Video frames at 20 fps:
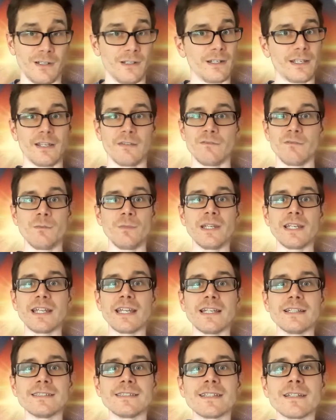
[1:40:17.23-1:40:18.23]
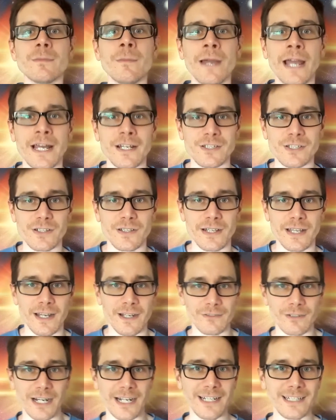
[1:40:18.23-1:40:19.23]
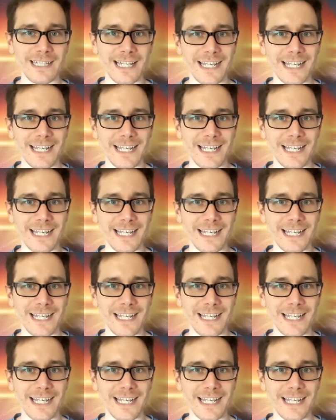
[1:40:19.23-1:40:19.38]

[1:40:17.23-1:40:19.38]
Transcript: can't even begin to imagine that, right?